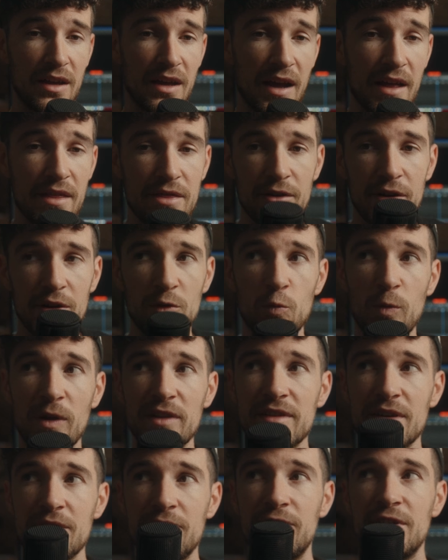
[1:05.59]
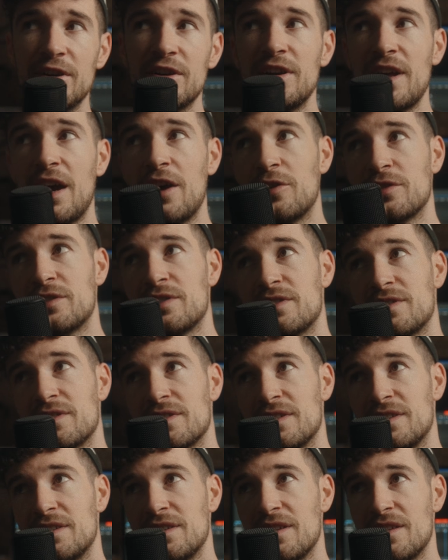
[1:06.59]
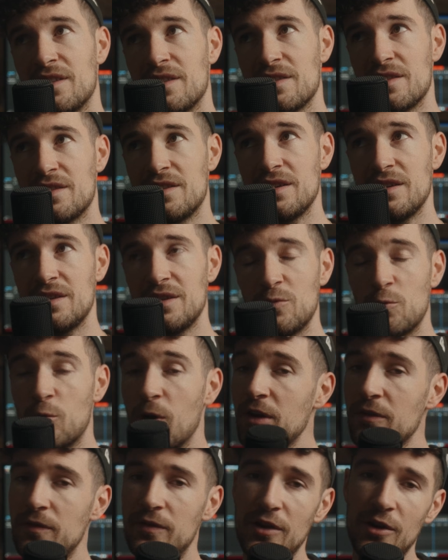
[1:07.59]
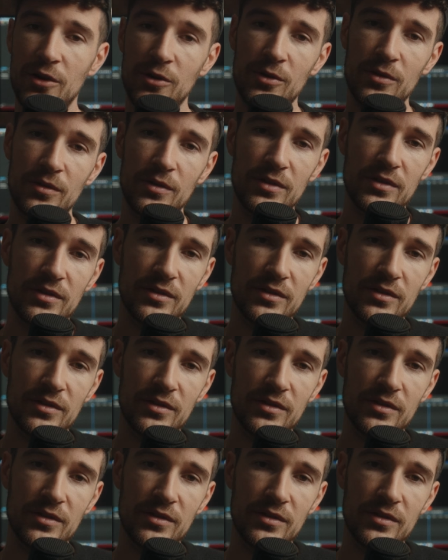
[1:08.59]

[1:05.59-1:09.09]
I thought once I figured out the workflow